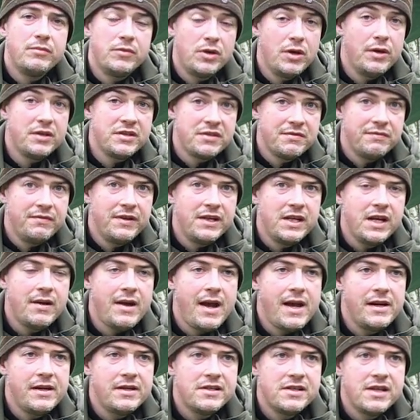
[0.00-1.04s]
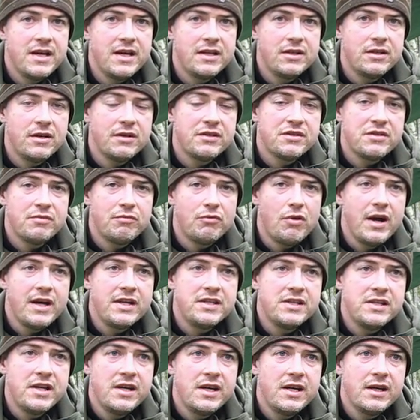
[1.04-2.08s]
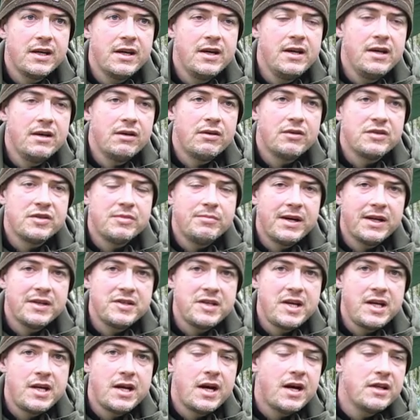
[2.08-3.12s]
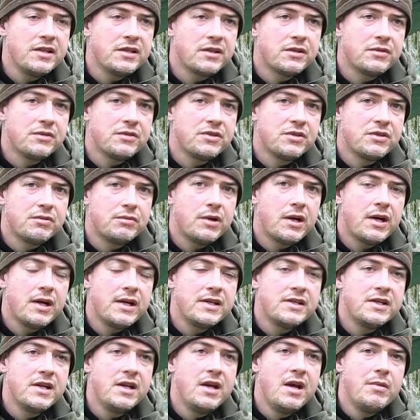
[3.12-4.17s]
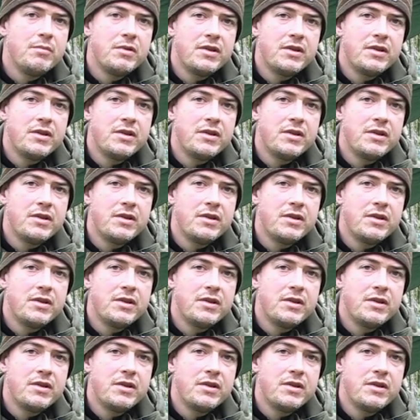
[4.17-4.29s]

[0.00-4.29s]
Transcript: doing some video editing, doing some writing, got some magazine articles to write,